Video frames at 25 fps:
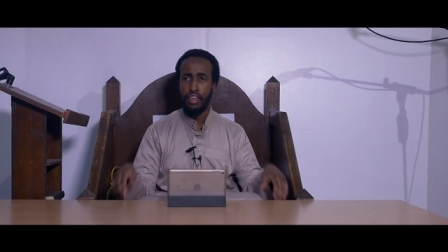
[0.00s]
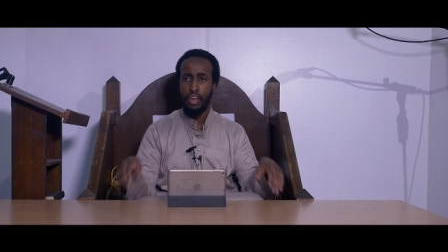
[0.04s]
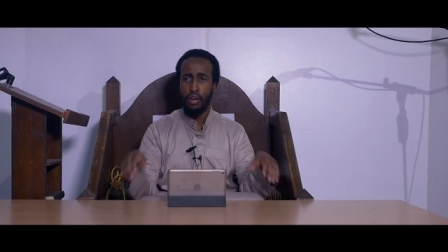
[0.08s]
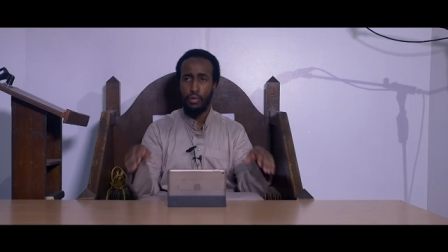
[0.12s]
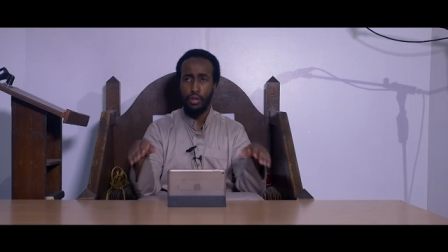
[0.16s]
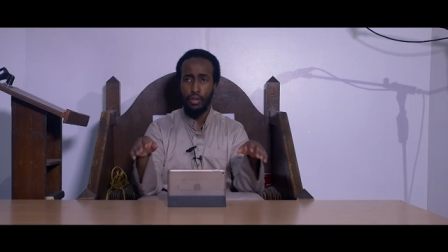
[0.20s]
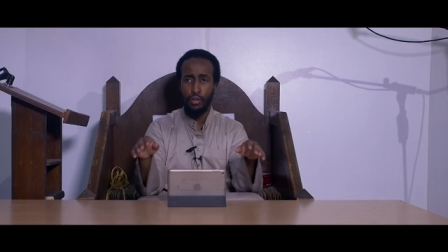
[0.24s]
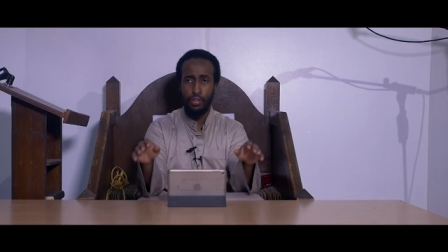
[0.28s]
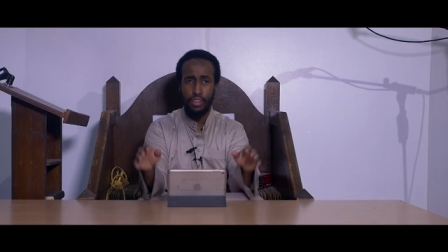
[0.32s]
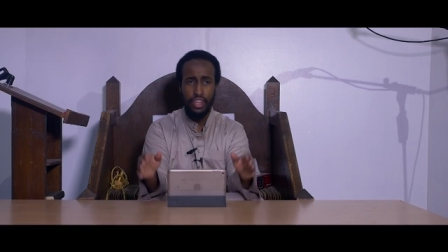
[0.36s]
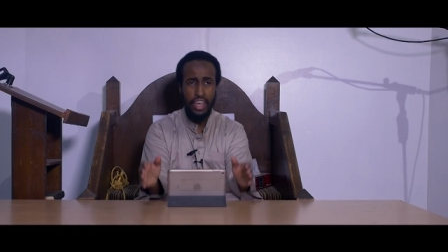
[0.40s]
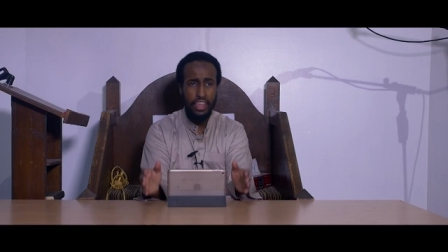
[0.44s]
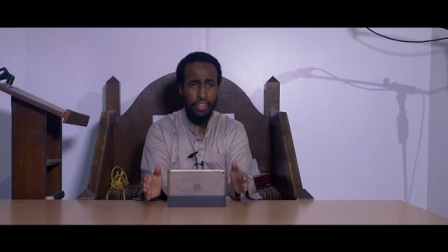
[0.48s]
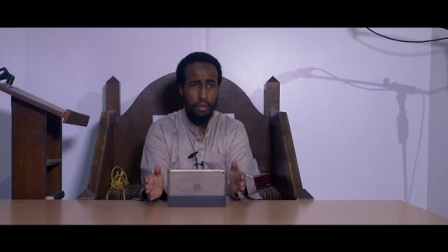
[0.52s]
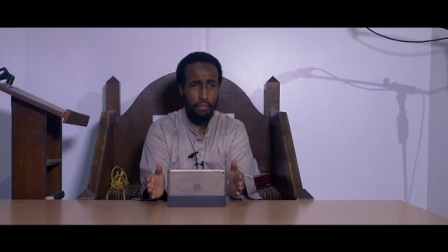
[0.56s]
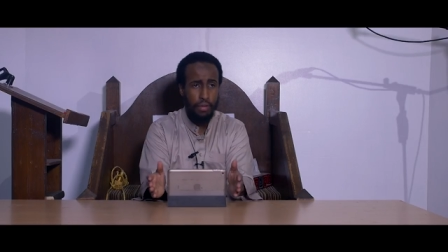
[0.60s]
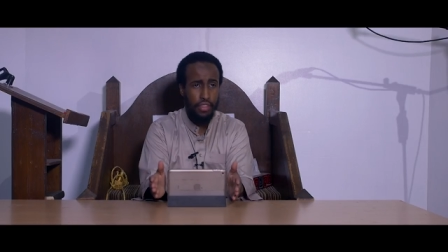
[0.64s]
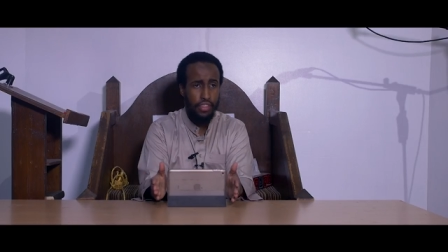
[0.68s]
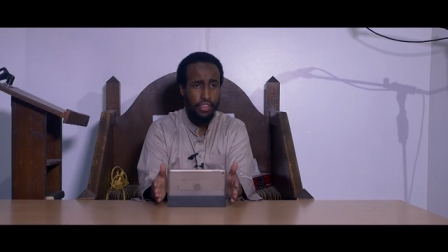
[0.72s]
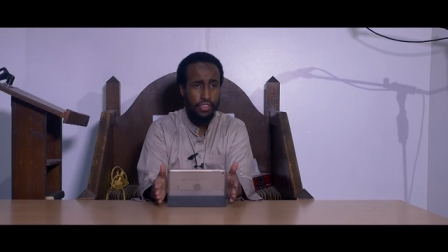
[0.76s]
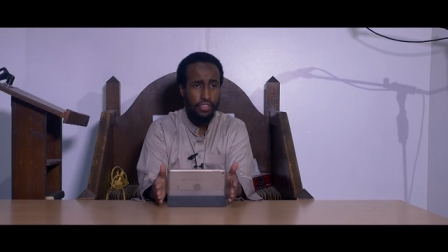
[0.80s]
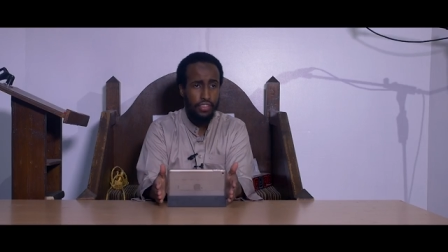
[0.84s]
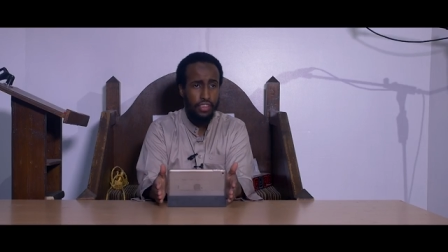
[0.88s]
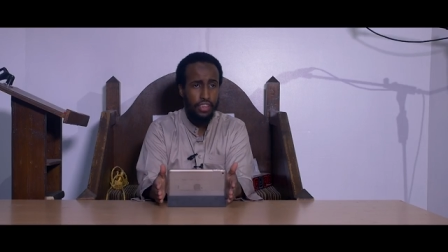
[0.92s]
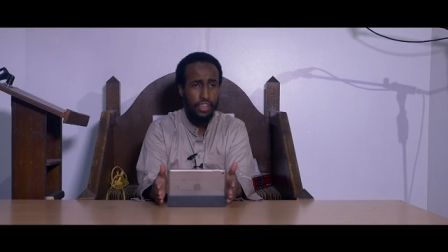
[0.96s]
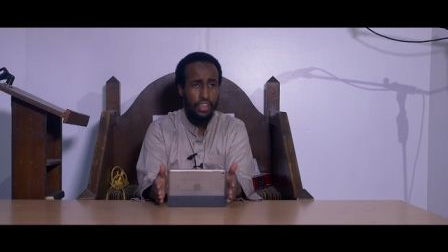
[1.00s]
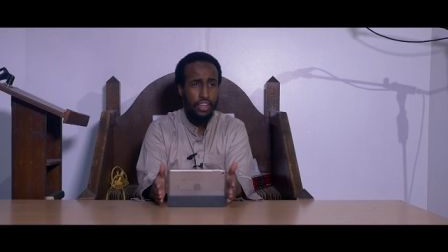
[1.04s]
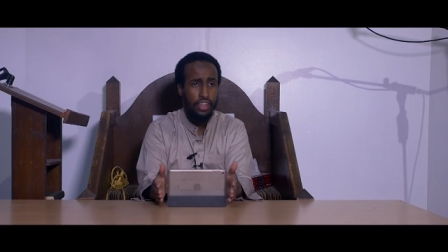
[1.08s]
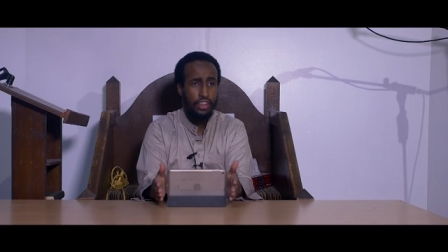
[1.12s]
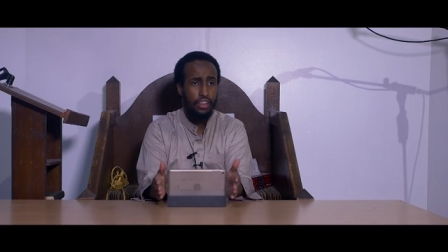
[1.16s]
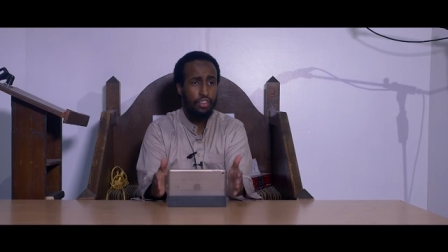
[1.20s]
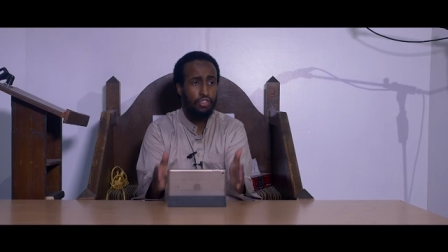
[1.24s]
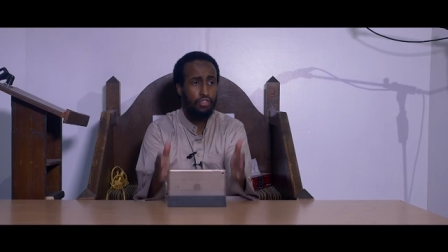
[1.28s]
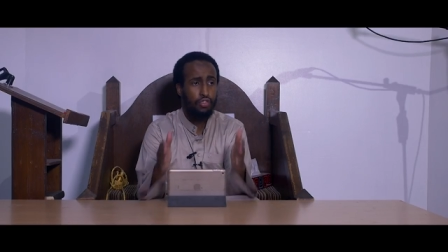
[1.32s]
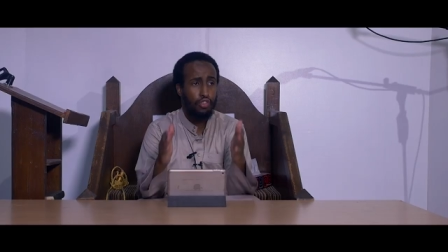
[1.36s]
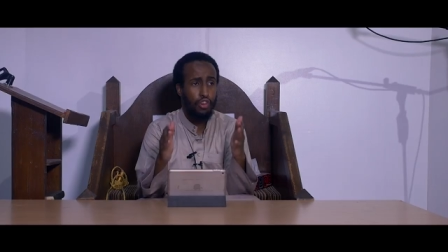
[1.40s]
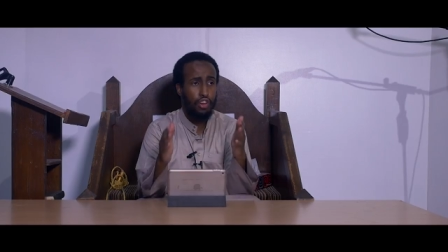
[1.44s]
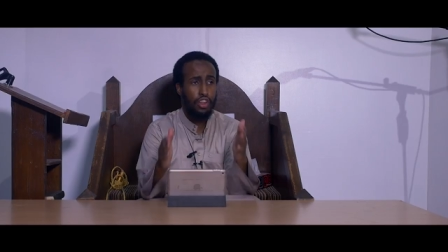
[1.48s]
Are we all together, brothers?
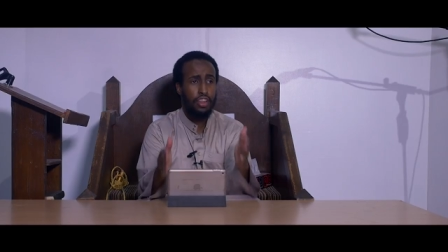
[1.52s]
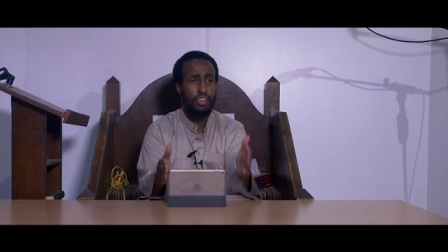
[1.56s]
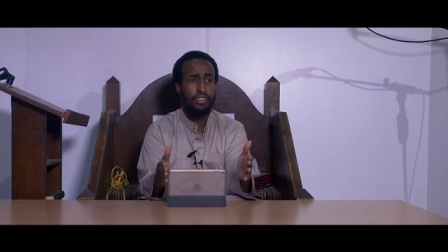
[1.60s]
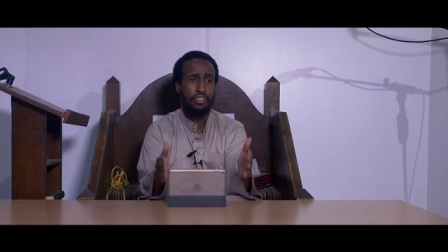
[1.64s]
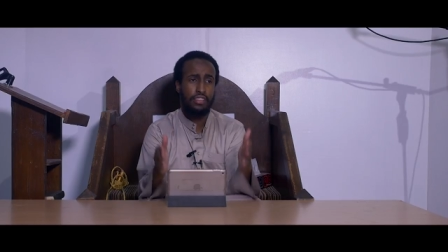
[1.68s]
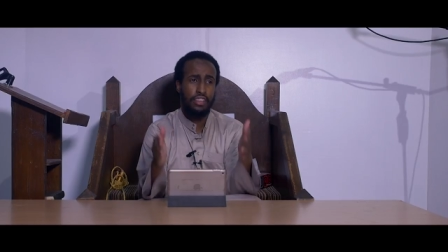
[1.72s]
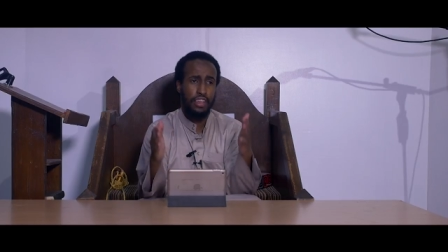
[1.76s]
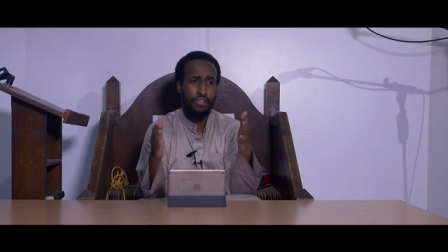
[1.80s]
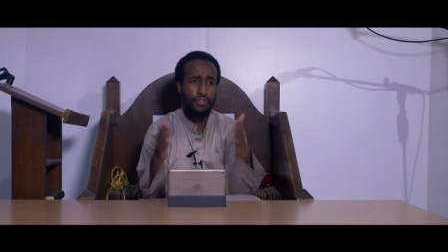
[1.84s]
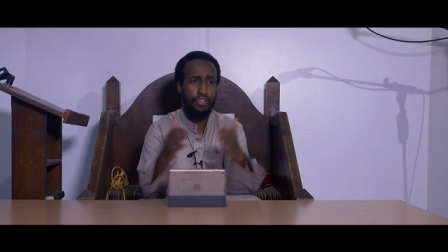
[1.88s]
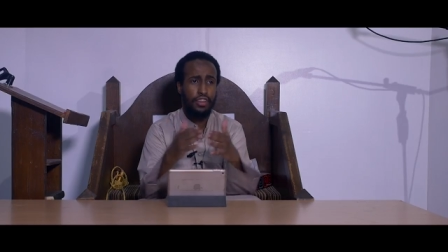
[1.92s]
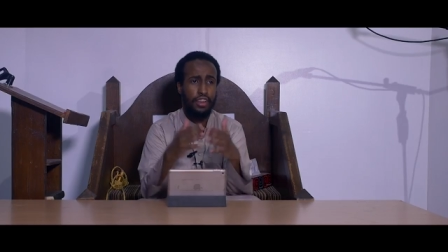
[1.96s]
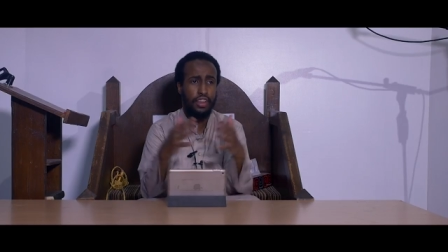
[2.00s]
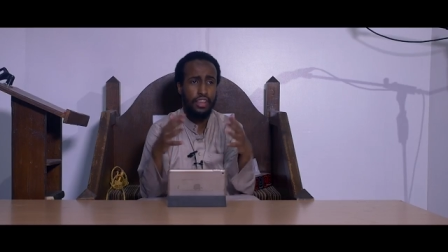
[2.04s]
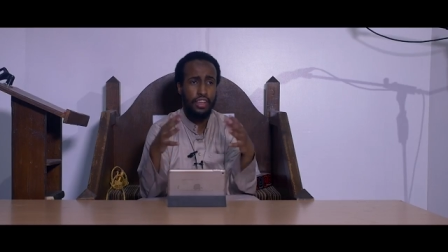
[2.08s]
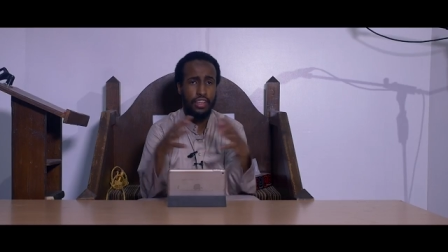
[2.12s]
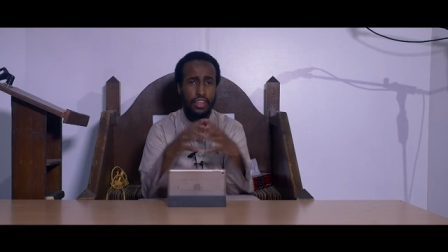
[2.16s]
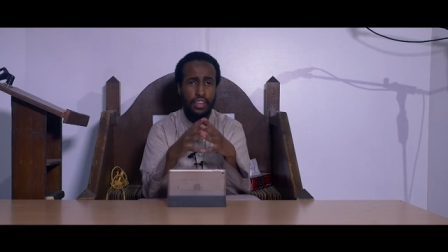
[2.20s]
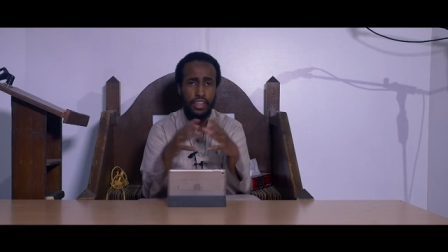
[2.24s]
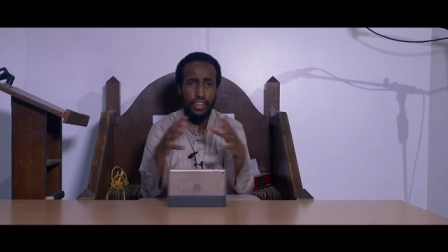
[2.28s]
The scholars differed.